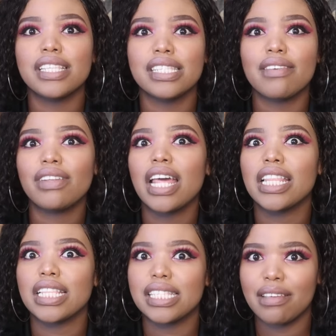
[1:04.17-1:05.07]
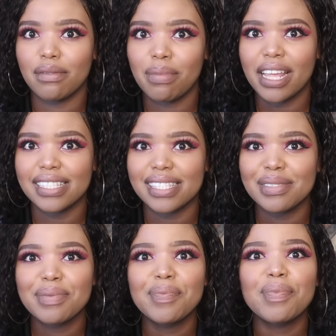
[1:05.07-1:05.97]
the 7 and then the 7 Plus.
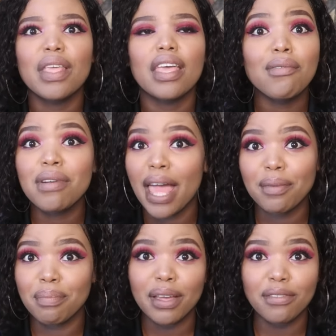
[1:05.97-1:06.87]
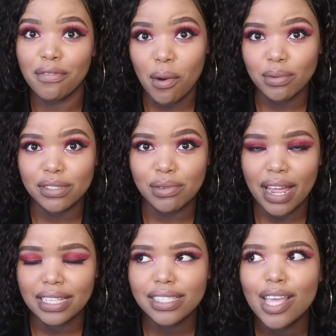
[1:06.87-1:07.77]
I don't like big phones,
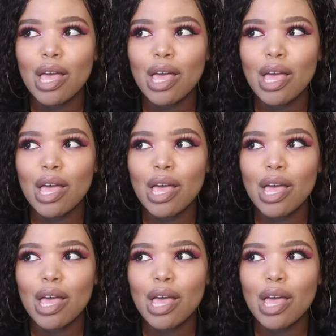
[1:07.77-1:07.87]
right?